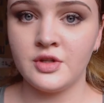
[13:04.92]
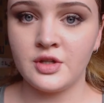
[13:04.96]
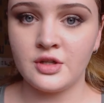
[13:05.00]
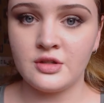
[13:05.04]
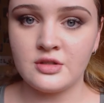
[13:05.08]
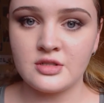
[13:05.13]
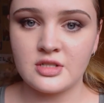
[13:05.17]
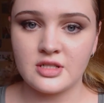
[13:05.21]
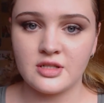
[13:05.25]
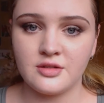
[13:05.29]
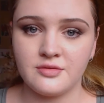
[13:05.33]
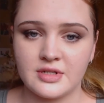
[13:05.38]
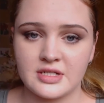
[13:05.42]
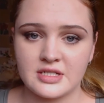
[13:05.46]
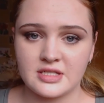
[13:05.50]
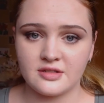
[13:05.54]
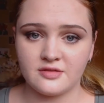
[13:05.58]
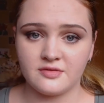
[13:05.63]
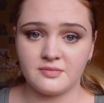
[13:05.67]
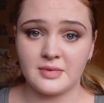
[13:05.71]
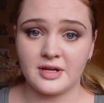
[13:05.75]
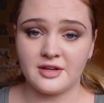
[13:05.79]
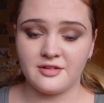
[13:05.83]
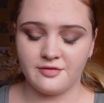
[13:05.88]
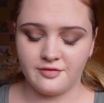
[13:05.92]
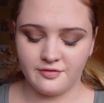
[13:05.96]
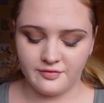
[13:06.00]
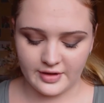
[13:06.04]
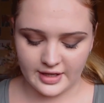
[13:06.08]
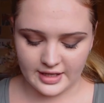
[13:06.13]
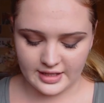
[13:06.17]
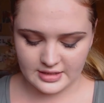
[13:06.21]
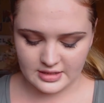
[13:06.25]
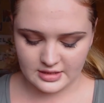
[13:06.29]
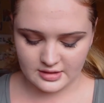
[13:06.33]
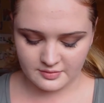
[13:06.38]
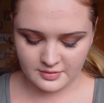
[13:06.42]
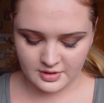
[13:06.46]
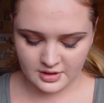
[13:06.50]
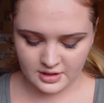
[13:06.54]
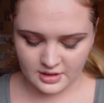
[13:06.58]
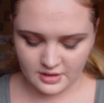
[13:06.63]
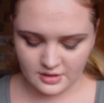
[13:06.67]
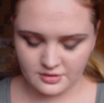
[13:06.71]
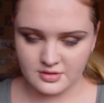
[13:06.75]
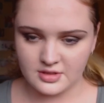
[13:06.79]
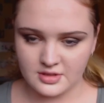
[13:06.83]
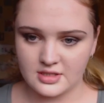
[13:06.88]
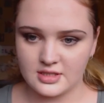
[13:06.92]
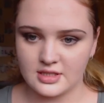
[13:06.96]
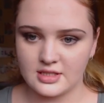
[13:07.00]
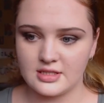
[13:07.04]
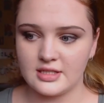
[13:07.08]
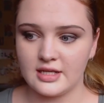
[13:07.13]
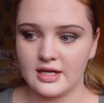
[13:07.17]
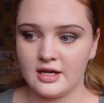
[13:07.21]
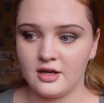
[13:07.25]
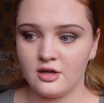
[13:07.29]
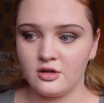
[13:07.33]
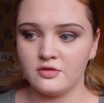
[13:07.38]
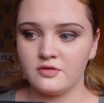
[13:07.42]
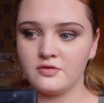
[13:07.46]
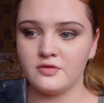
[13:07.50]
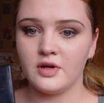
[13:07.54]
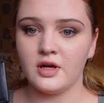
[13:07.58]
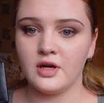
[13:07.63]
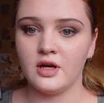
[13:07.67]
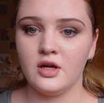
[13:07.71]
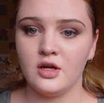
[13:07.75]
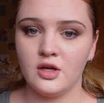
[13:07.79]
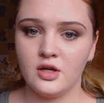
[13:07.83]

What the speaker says: Moving on to the rest of my face, I'm going to use this e.l.f.